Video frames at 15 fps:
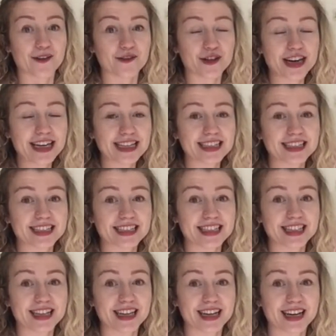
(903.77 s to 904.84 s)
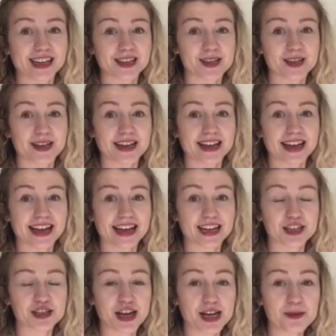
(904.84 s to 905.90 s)
Freeze in
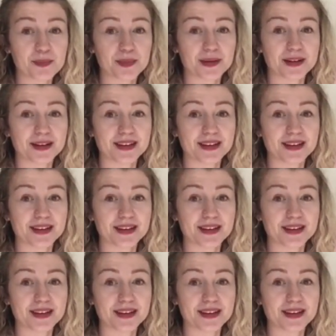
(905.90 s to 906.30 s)
a shape.